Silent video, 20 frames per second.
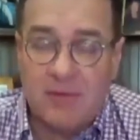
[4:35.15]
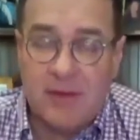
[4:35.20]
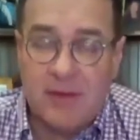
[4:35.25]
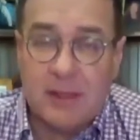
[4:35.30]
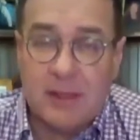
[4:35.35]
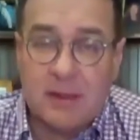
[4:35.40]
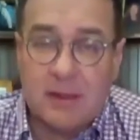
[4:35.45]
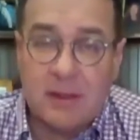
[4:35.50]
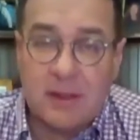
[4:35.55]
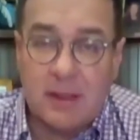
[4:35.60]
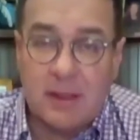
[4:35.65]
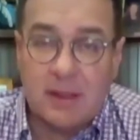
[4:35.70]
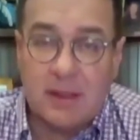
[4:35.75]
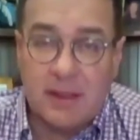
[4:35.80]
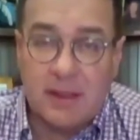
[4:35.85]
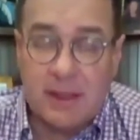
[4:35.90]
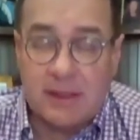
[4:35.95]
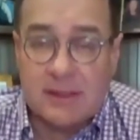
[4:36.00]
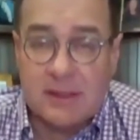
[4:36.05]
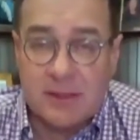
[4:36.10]
event that
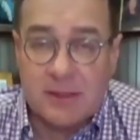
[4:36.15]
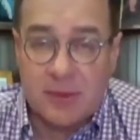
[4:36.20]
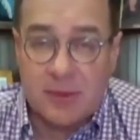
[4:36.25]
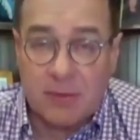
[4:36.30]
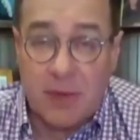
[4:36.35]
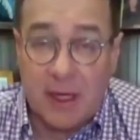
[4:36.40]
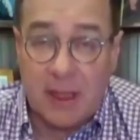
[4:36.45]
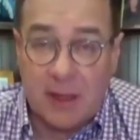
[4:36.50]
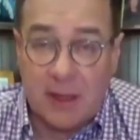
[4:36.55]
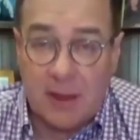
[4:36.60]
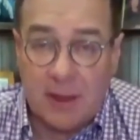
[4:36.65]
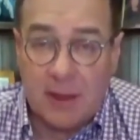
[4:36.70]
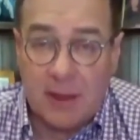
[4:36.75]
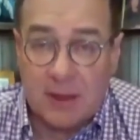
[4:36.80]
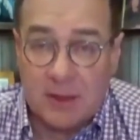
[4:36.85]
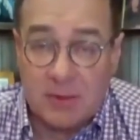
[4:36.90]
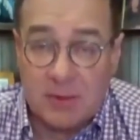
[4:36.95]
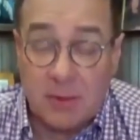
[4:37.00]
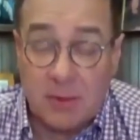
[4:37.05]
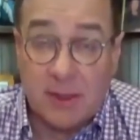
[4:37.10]
leads to
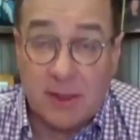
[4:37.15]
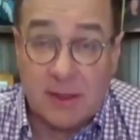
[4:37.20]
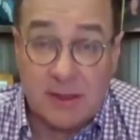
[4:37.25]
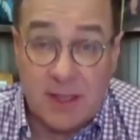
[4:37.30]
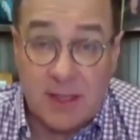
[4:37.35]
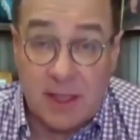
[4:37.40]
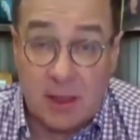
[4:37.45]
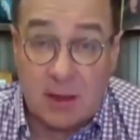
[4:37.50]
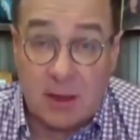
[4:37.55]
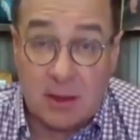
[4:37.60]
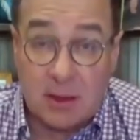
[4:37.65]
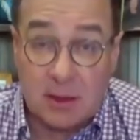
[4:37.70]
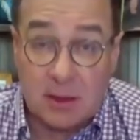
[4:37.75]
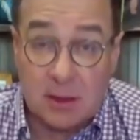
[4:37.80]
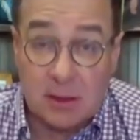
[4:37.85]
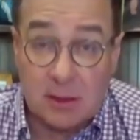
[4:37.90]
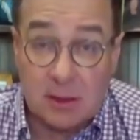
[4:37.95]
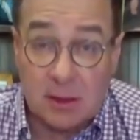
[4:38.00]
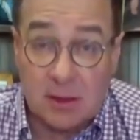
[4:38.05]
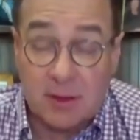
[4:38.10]
regulators wanting to take a
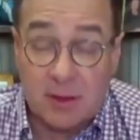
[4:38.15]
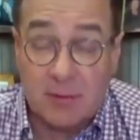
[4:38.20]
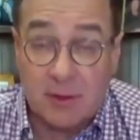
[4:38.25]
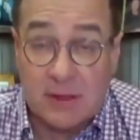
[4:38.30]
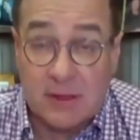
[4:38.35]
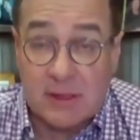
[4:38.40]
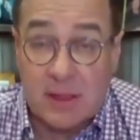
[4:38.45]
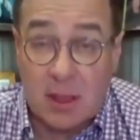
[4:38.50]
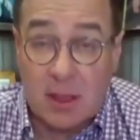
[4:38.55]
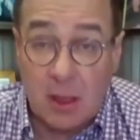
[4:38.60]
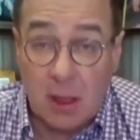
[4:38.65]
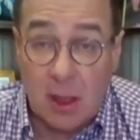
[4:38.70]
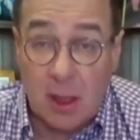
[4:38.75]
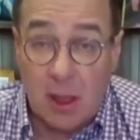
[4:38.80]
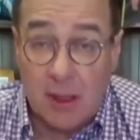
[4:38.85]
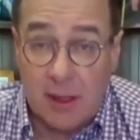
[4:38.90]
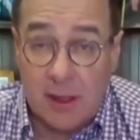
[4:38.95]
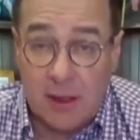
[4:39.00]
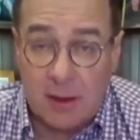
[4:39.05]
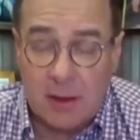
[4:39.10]
hard look at what's gone
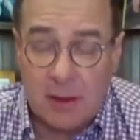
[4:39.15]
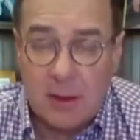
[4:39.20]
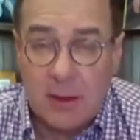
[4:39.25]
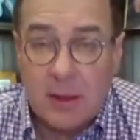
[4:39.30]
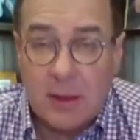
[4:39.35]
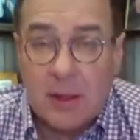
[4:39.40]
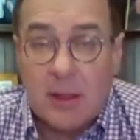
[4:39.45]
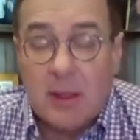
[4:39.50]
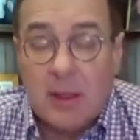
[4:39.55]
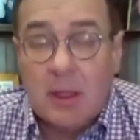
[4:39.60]
on here.